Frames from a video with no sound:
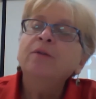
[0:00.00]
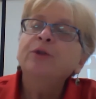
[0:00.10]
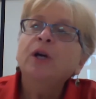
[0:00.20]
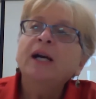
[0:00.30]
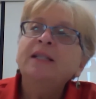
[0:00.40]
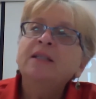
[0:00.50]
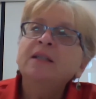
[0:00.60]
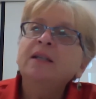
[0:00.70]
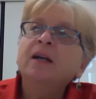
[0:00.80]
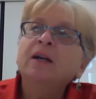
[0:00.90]
your
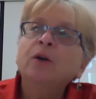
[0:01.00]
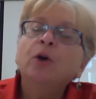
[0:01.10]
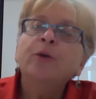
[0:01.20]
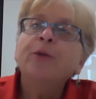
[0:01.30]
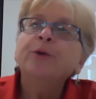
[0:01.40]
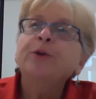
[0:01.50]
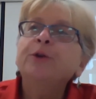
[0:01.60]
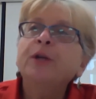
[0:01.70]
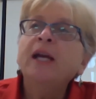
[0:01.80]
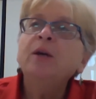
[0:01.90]
idea, or they're your
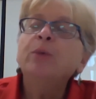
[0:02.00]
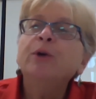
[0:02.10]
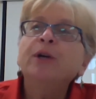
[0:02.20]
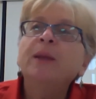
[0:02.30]
neighbor